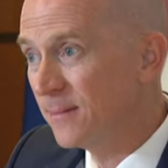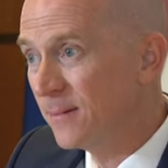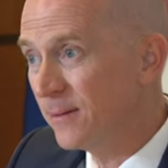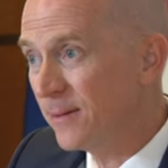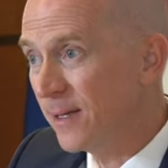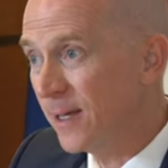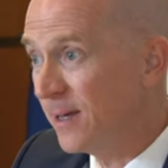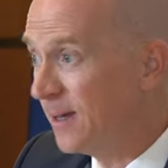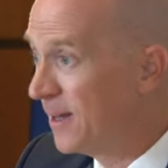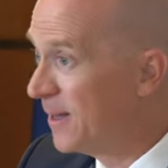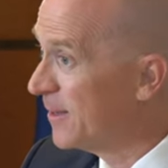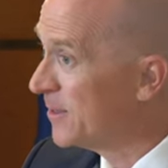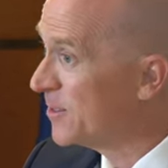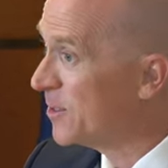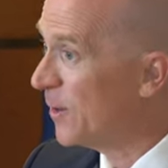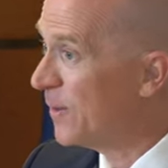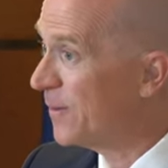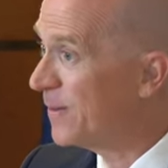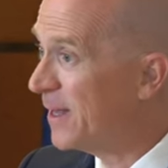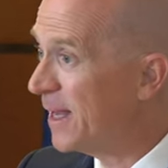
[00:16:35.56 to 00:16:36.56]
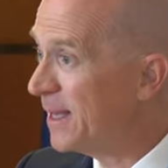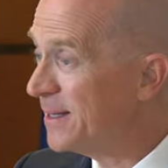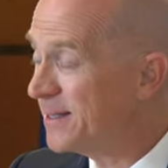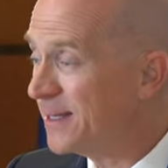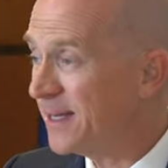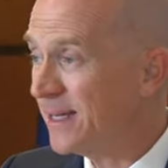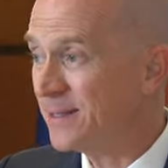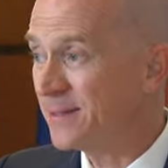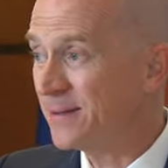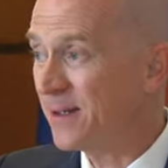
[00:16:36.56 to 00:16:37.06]
Okay, so
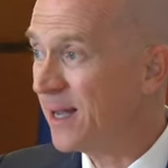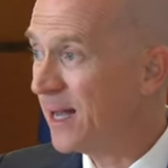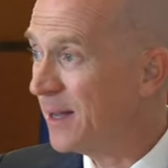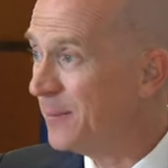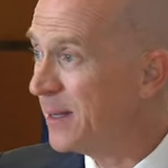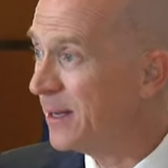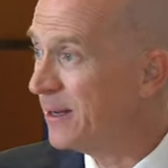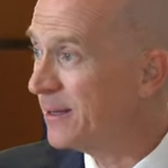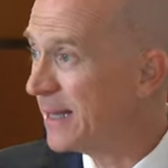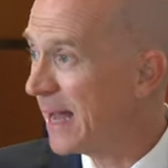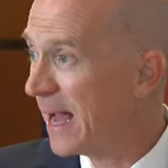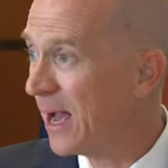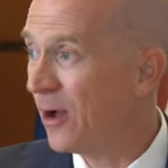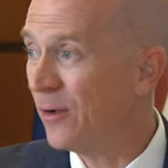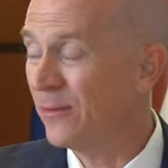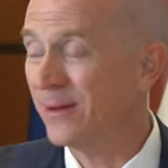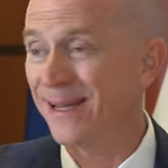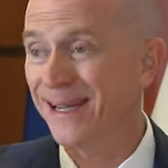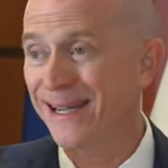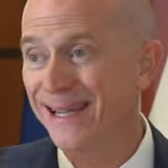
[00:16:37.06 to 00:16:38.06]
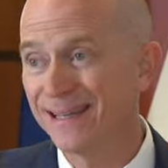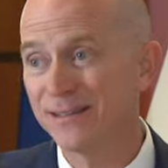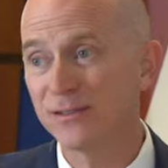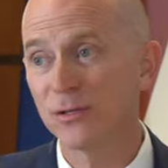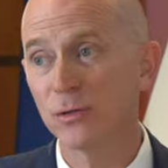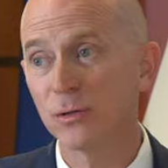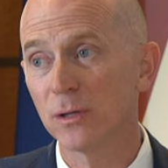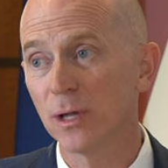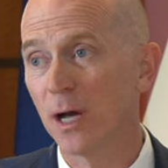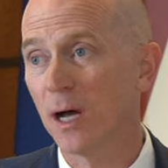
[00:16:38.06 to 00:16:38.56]
this is coming down
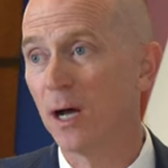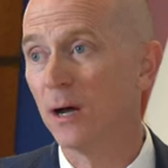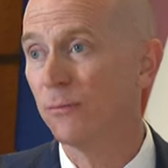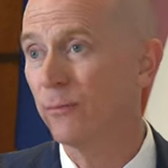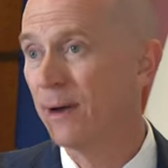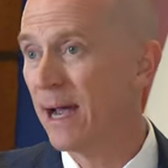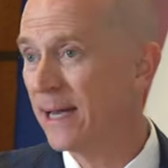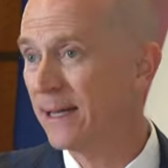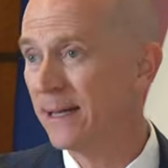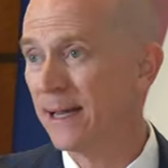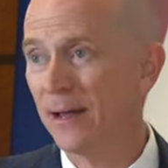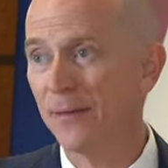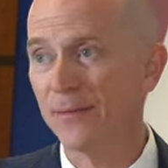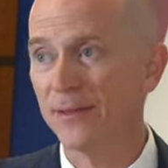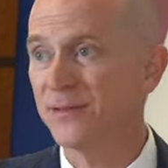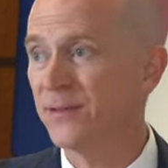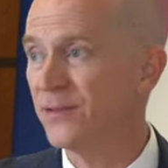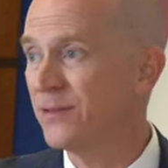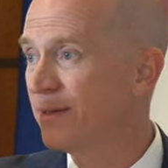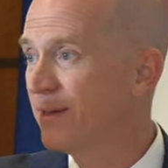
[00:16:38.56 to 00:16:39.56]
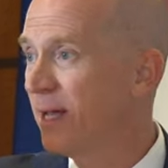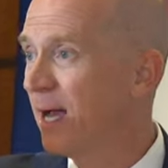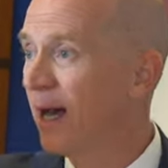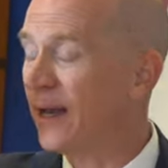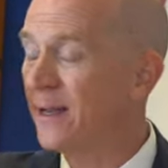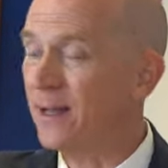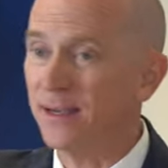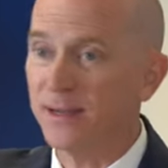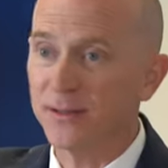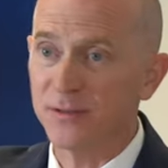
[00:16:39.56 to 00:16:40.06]
into law right now. This is
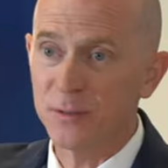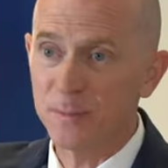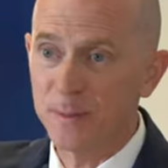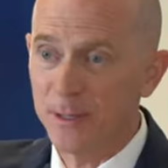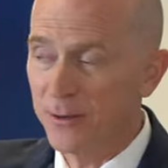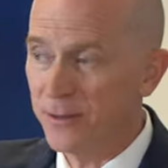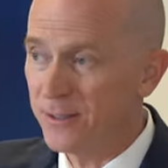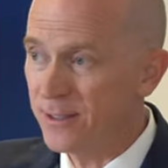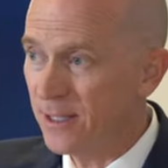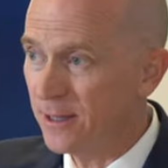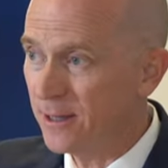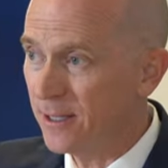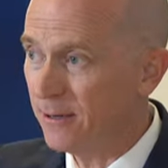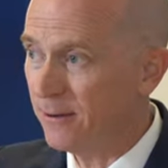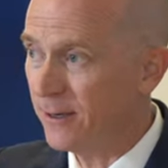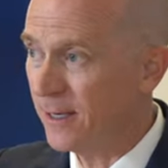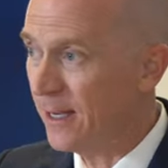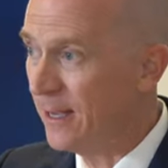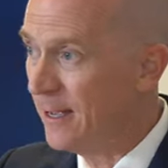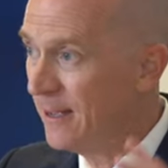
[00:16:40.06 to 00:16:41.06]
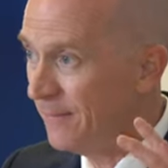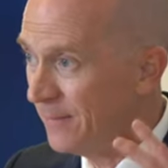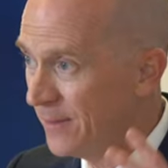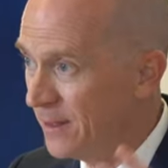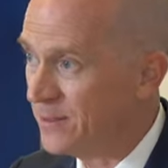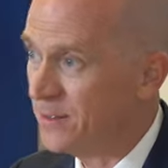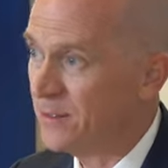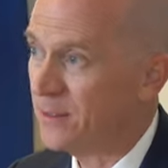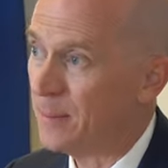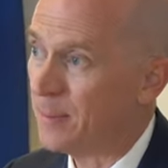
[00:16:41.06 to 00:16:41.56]
not a conspiracy theory.
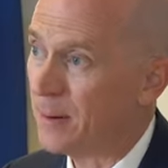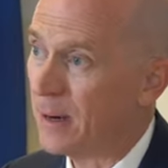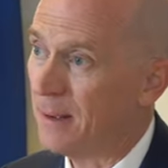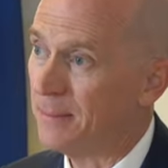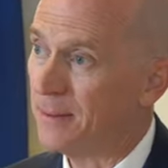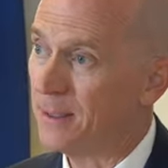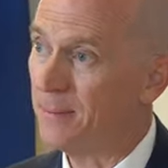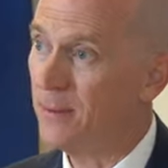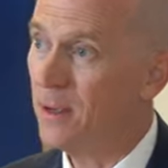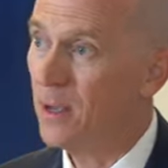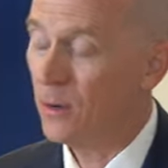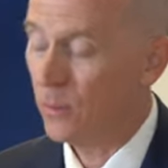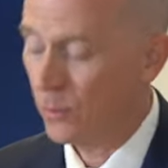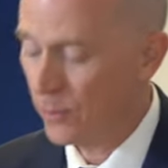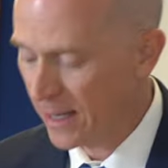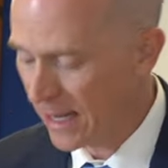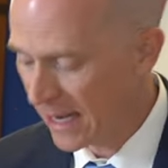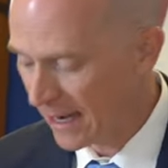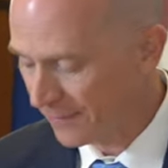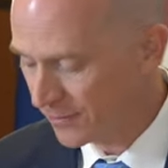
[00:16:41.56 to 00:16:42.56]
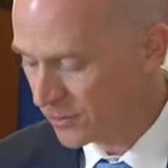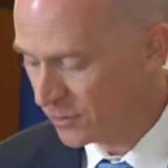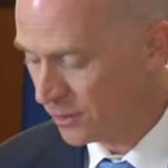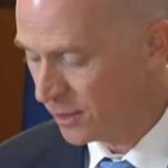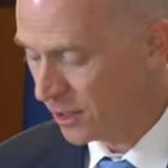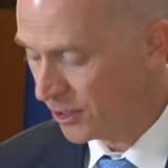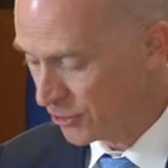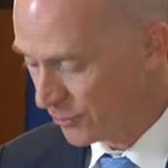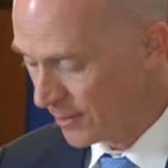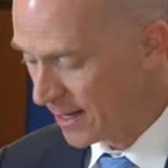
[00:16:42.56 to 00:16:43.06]
This is a problem we have
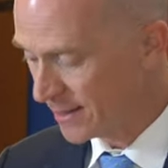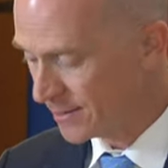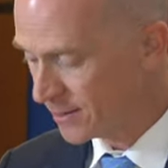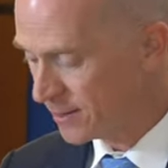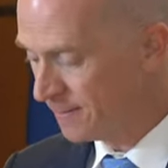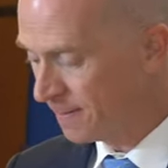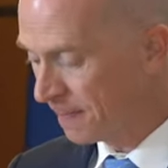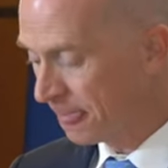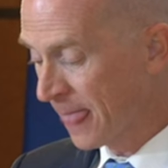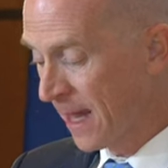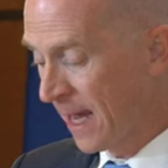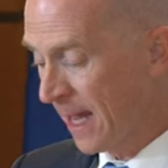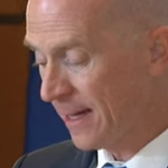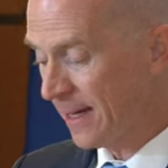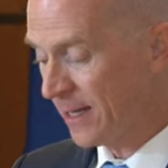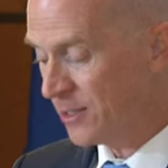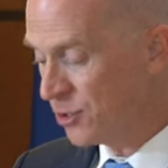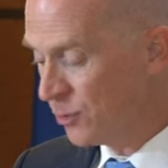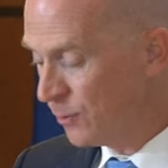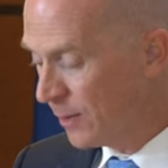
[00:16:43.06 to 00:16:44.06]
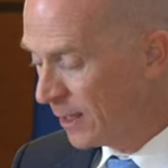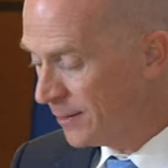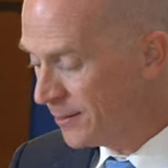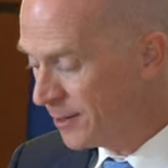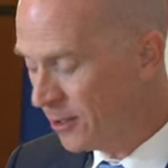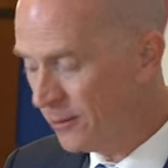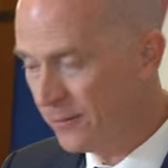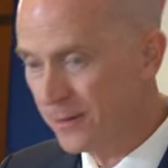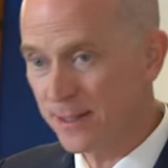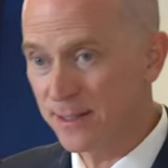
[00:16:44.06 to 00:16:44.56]
to address. And as you well
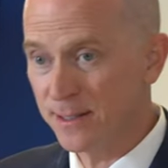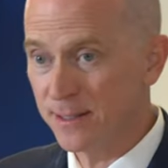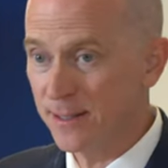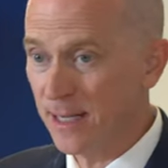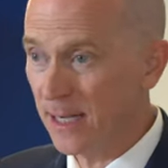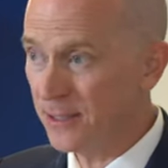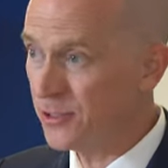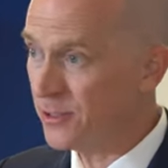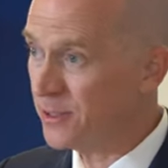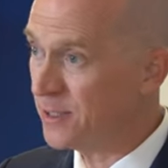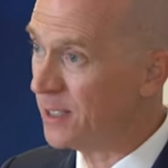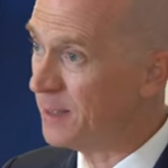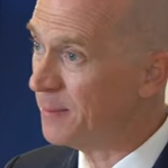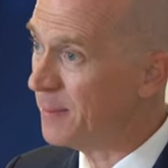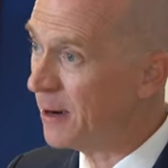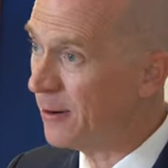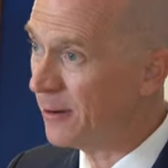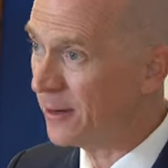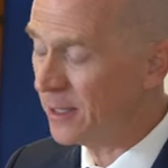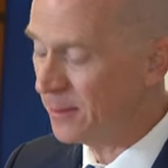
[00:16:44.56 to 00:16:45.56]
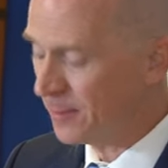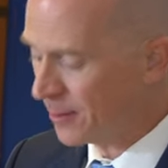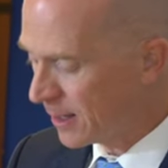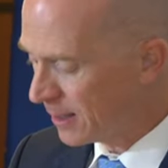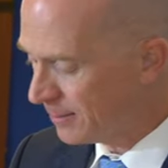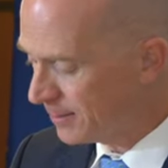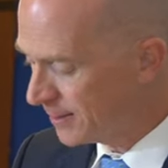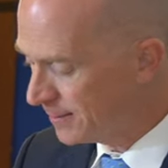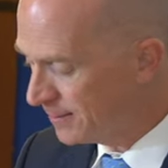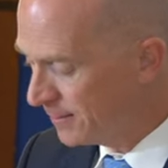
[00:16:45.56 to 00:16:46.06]
know, this is not just an American
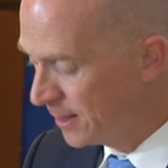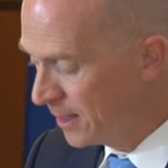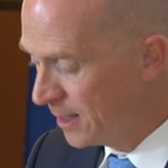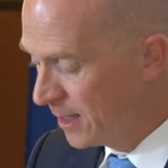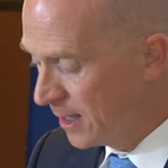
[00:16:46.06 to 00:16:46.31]
problem.